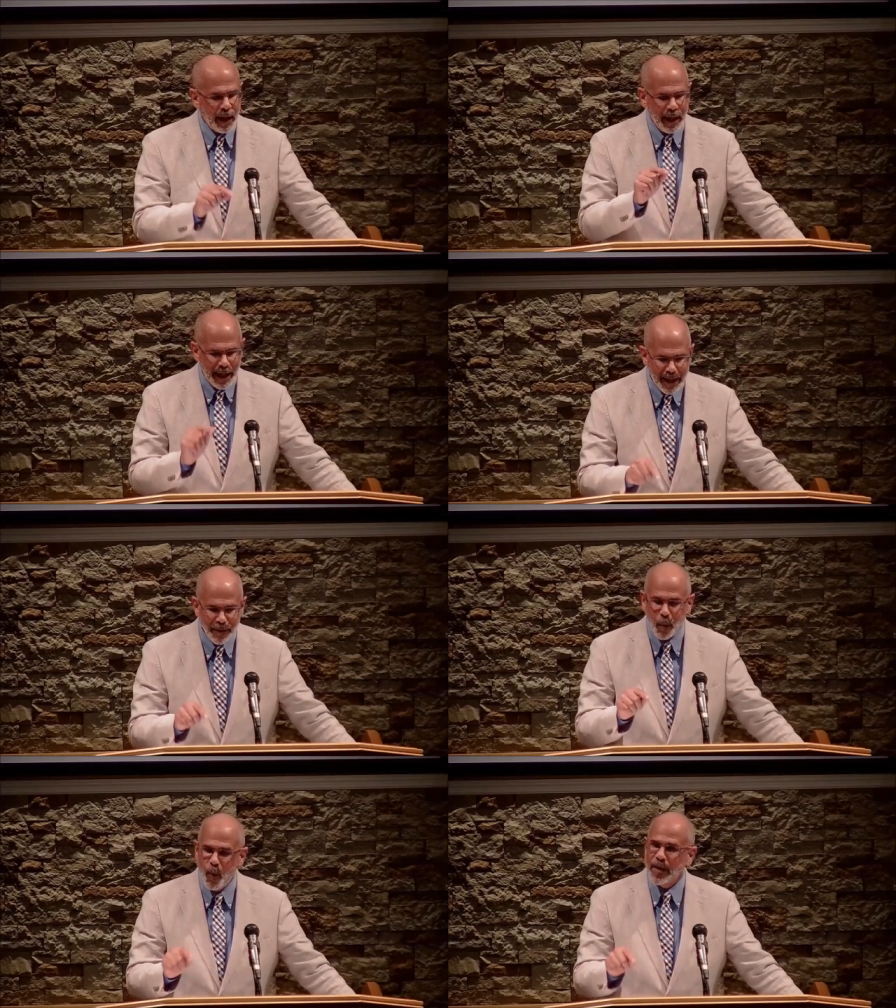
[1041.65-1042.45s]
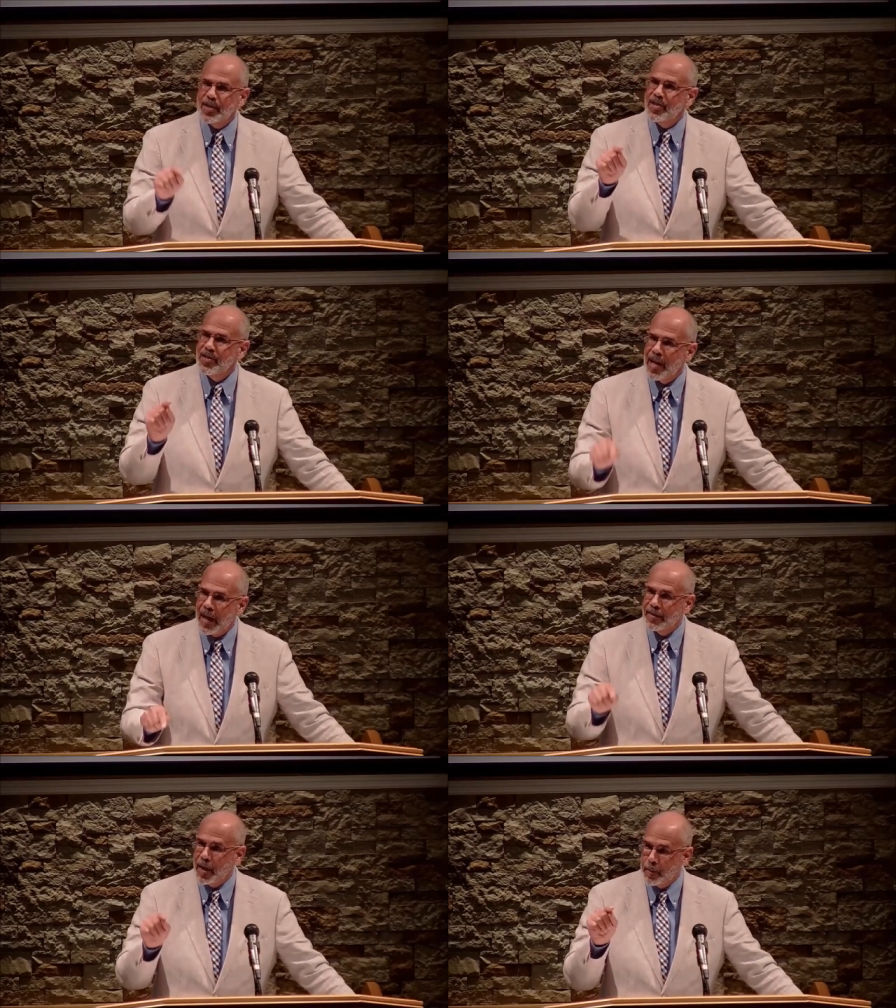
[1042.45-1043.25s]
even when it's
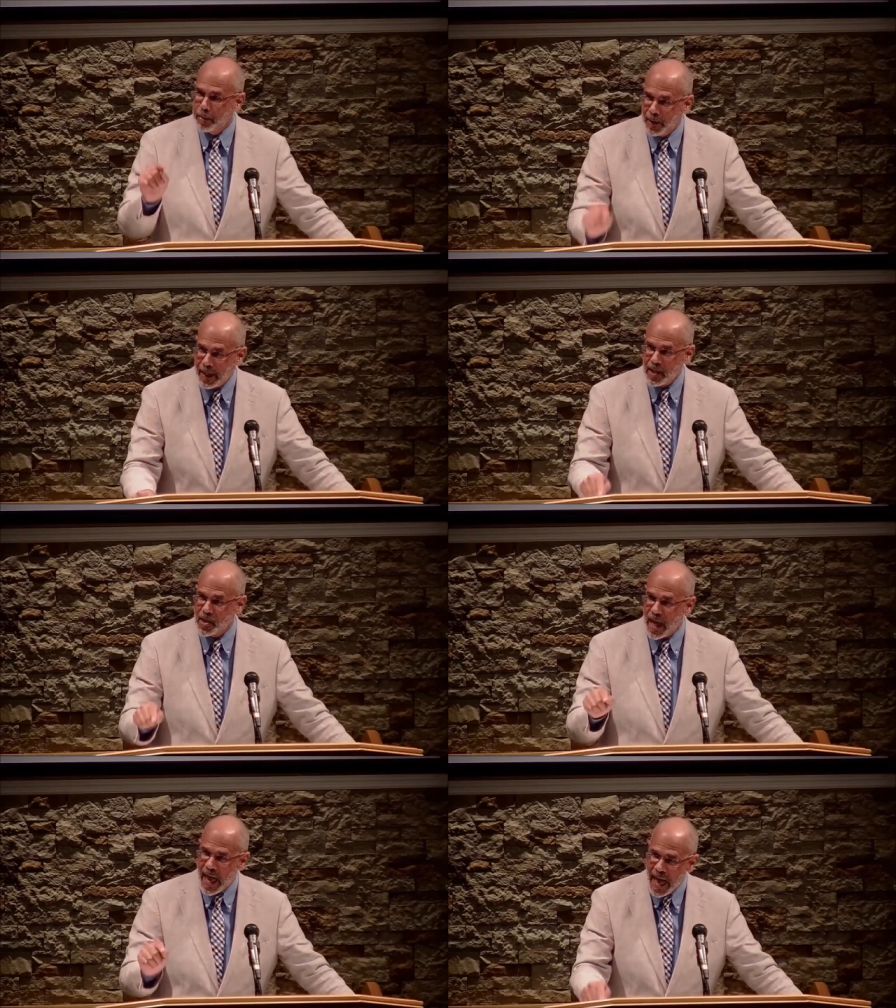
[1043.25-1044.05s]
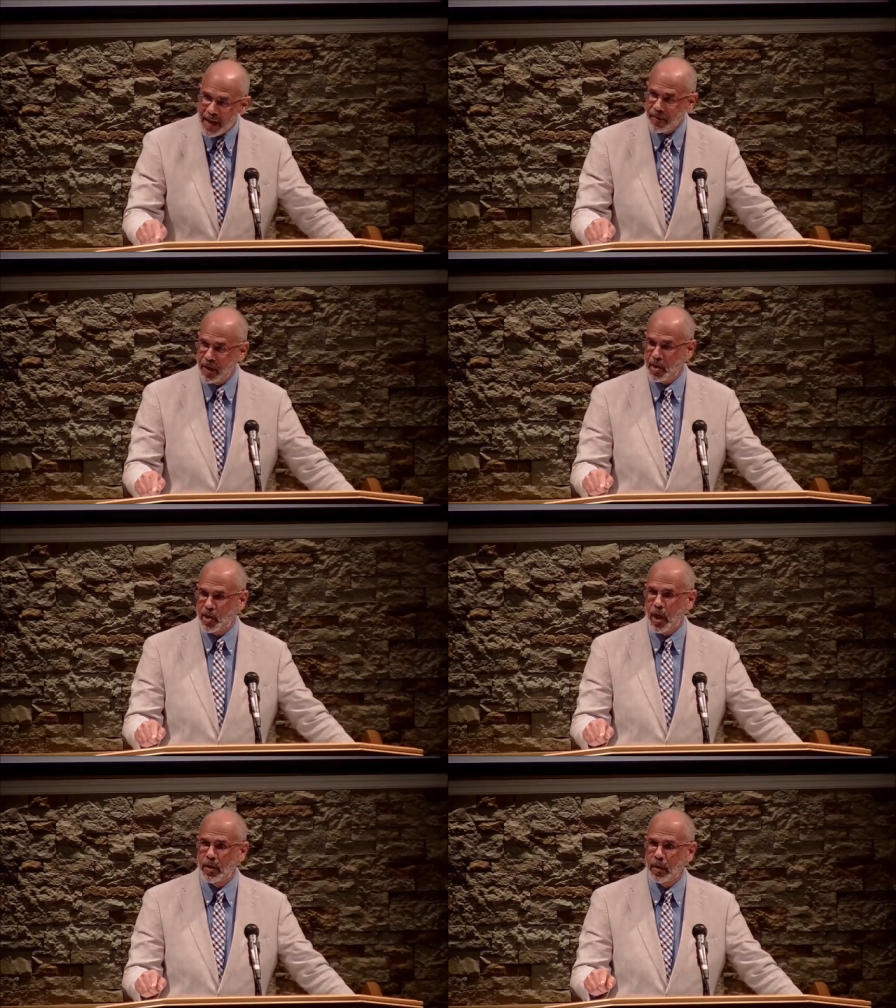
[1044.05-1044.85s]
not their place to have an
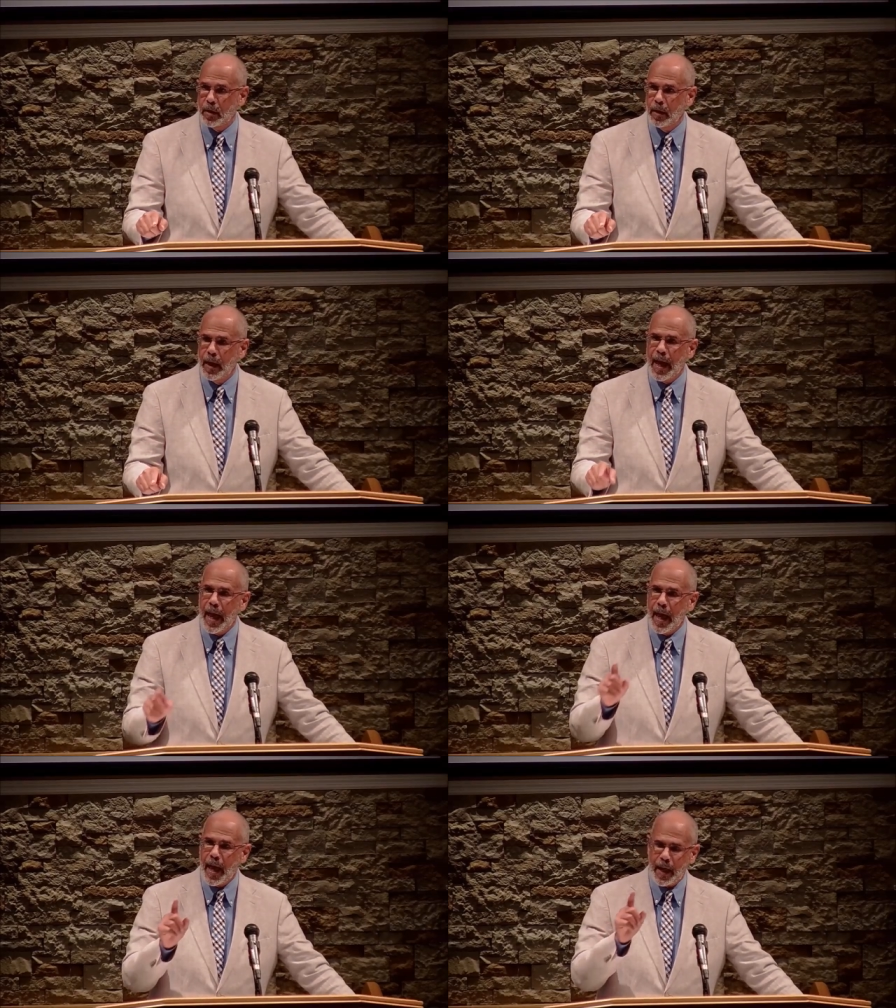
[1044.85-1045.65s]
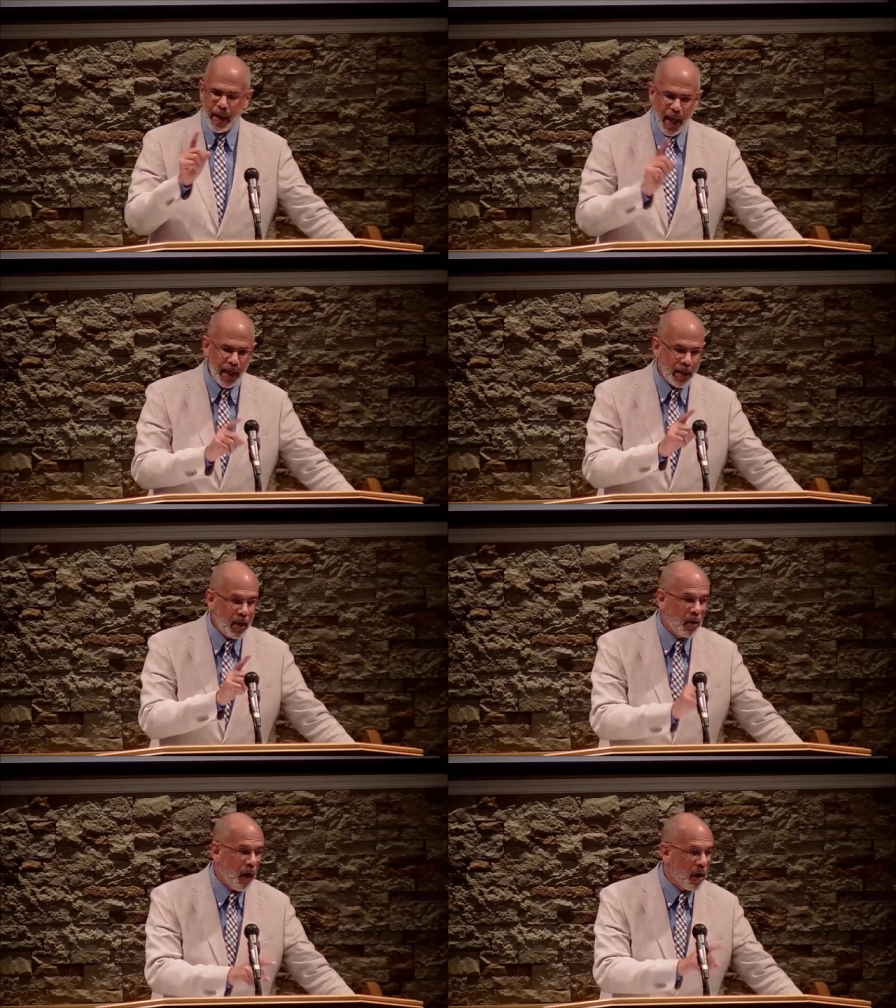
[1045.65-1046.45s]
agenda at any
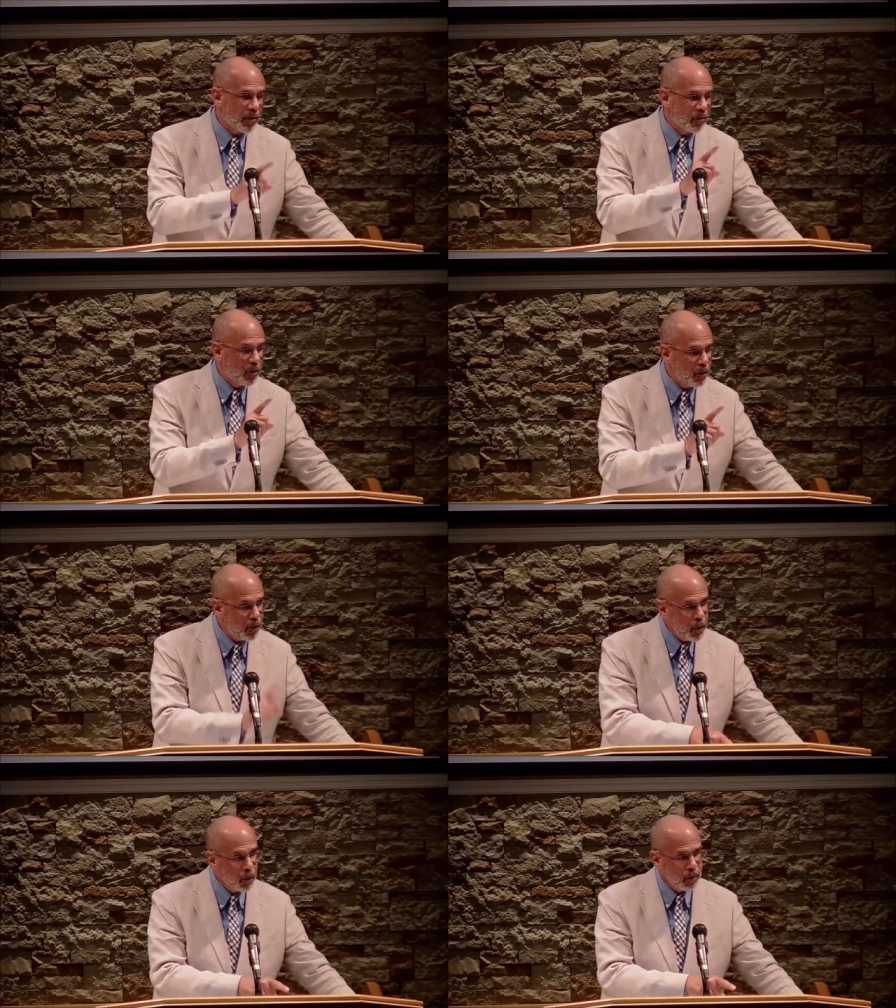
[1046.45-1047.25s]
cost to you.